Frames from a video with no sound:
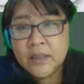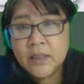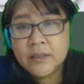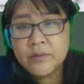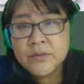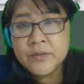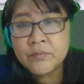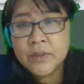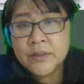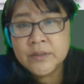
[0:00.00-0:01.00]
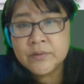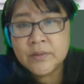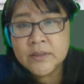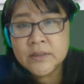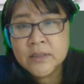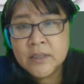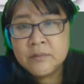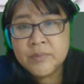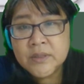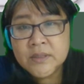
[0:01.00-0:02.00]
I don't want to ask
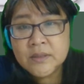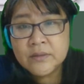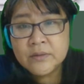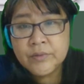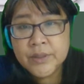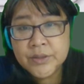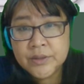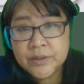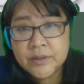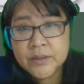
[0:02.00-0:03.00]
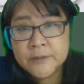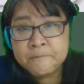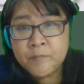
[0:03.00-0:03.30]
personal questions,